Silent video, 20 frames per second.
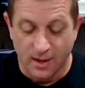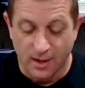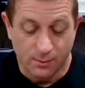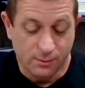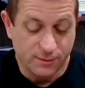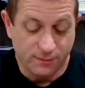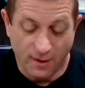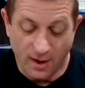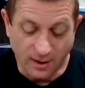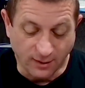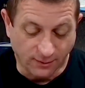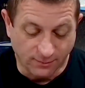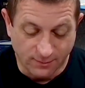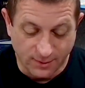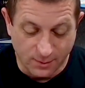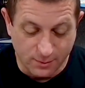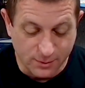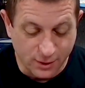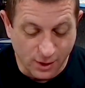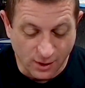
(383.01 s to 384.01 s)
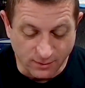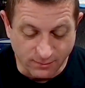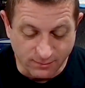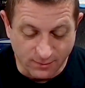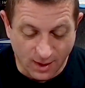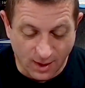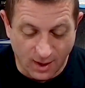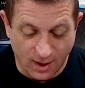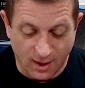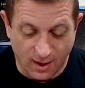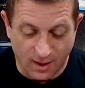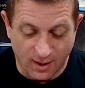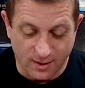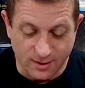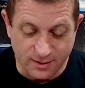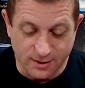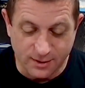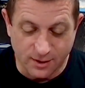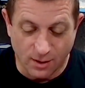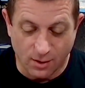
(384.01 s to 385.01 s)
It was fine. It was good.
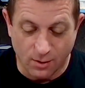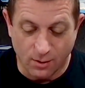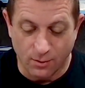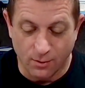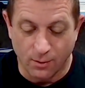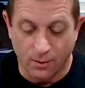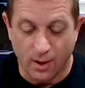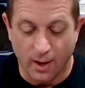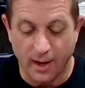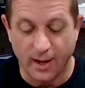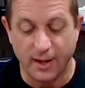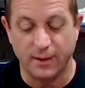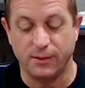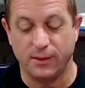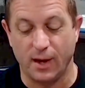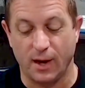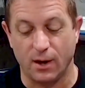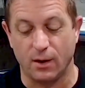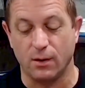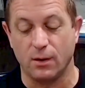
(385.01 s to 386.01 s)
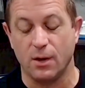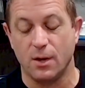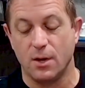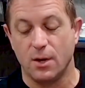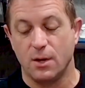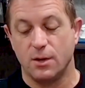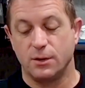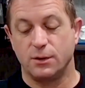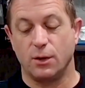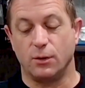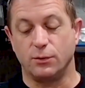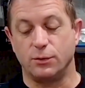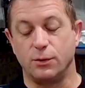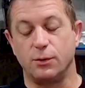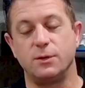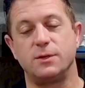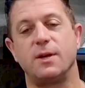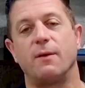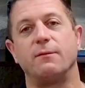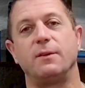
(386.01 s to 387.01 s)
So I ate there. So
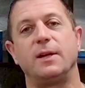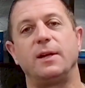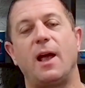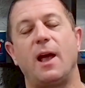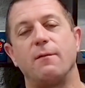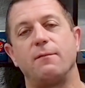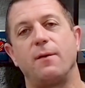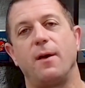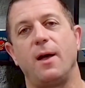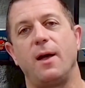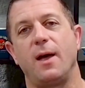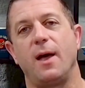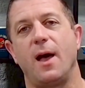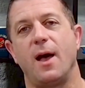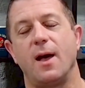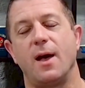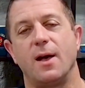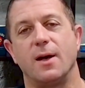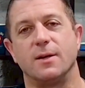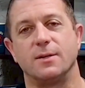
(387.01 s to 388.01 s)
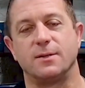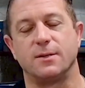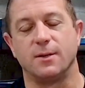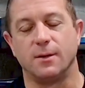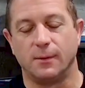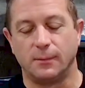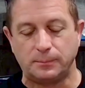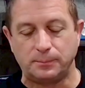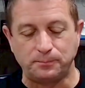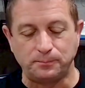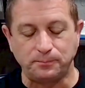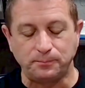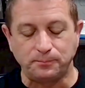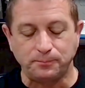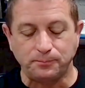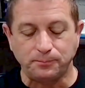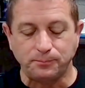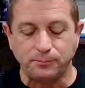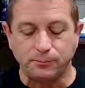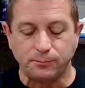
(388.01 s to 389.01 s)
270 Cafe has
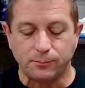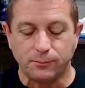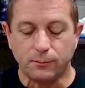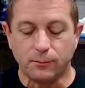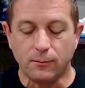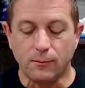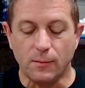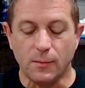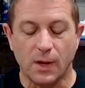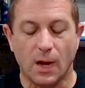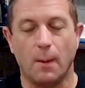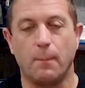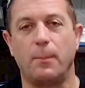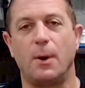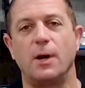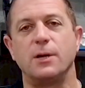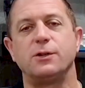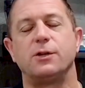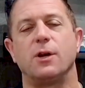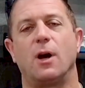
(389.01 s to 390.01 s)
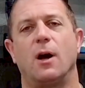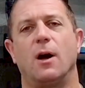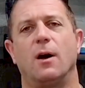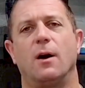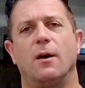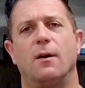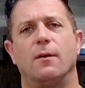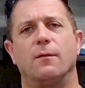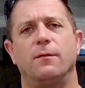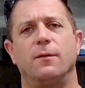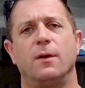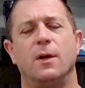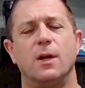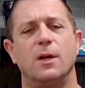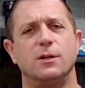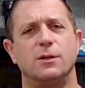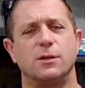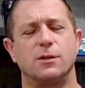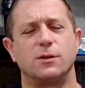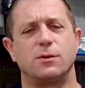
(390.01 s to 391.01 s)
a bunch of
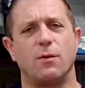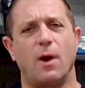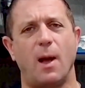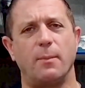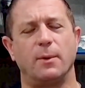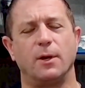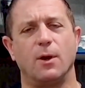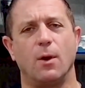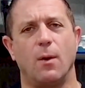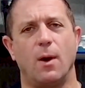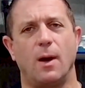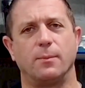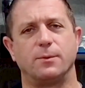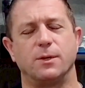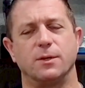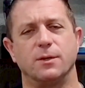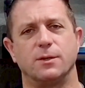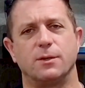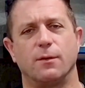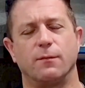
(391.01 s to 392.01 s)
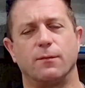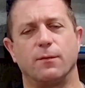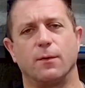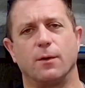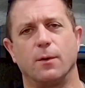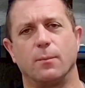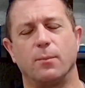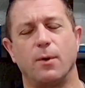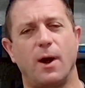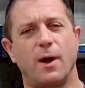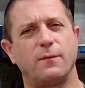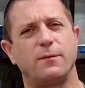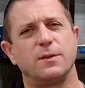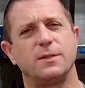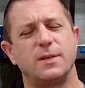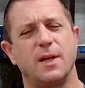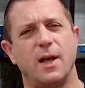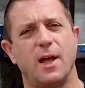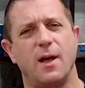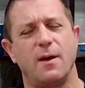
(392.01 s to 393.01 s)
just grab and go options. So for
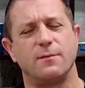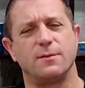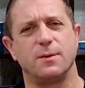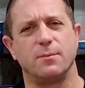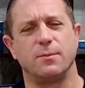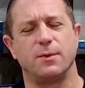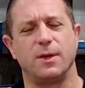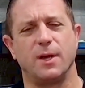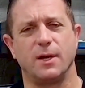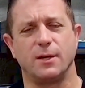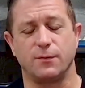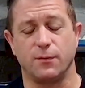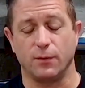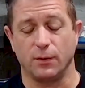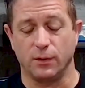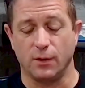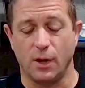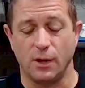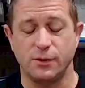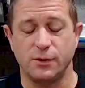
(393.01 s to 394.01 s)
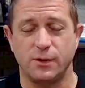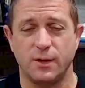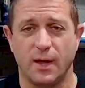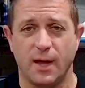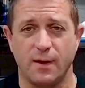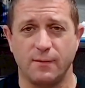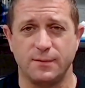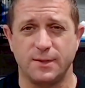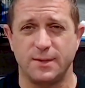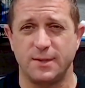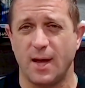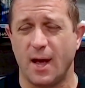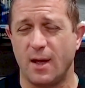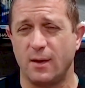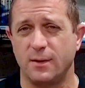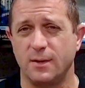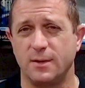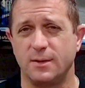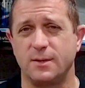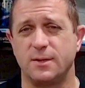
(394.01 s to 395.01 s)
breakfast, they have some things. For lunch, they have
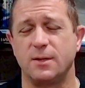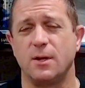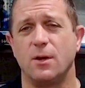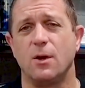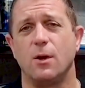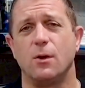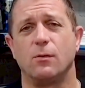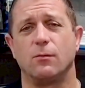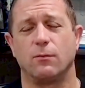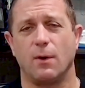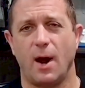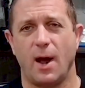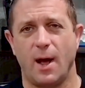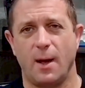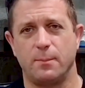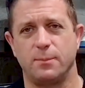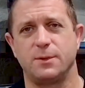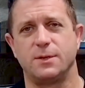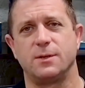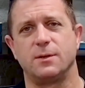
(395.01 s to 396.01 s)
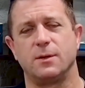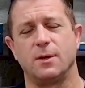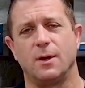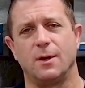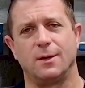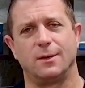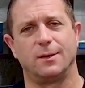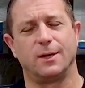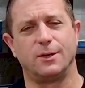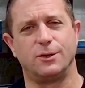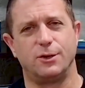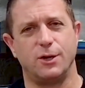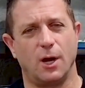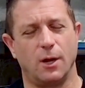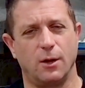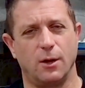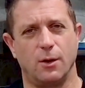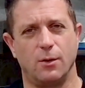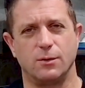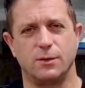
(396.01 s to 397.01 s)
salads, wraps, like
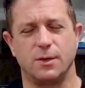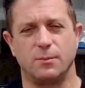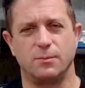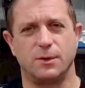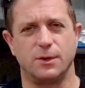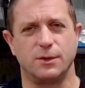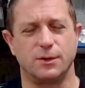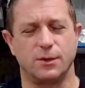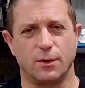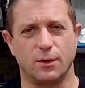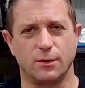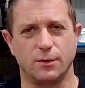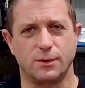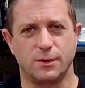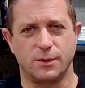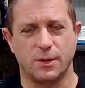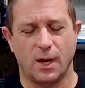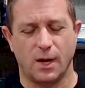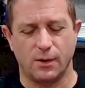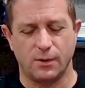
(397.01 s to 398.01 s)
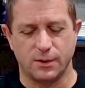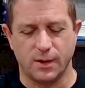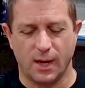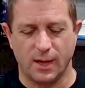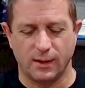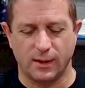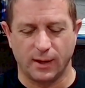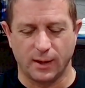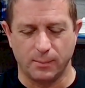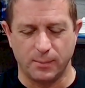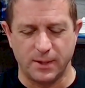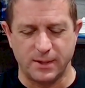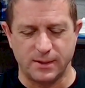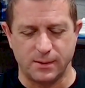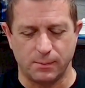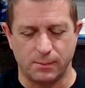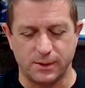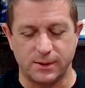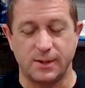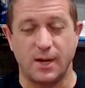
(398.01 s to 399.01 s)
Jello, some desserts. I also had like a piece
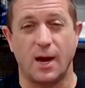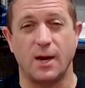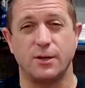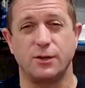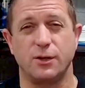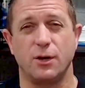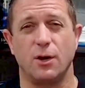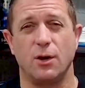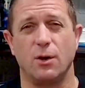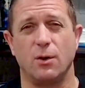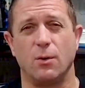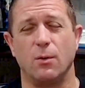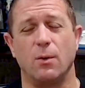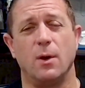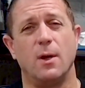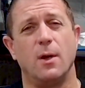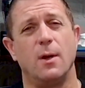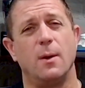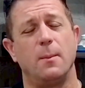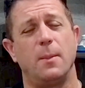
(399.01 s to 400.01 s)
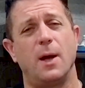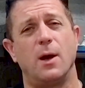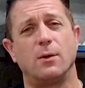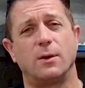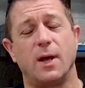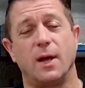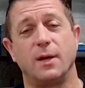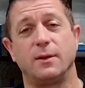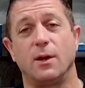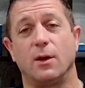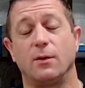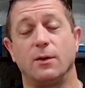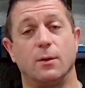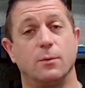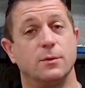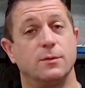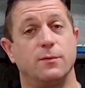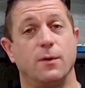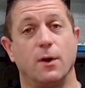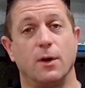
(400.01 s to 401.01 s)
of pistachio pound cake there that
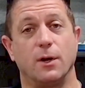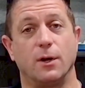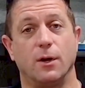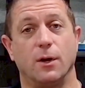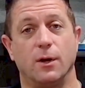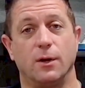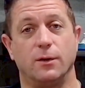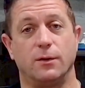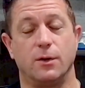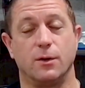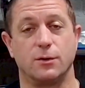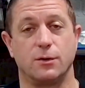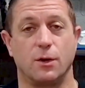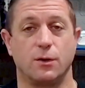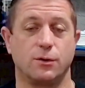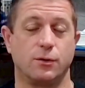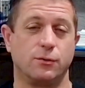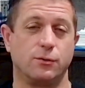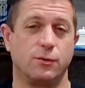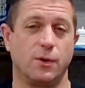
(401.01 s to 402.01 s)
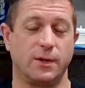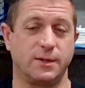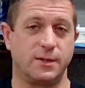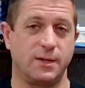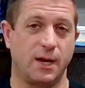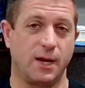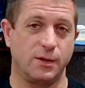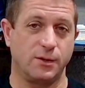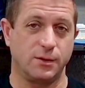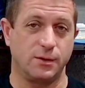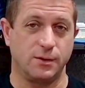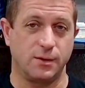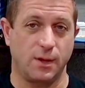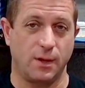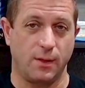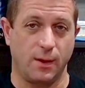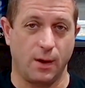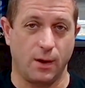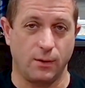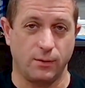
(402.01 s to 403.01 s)
was very good. There's also drink stations
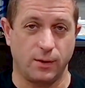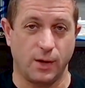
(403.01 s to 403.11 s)
in there.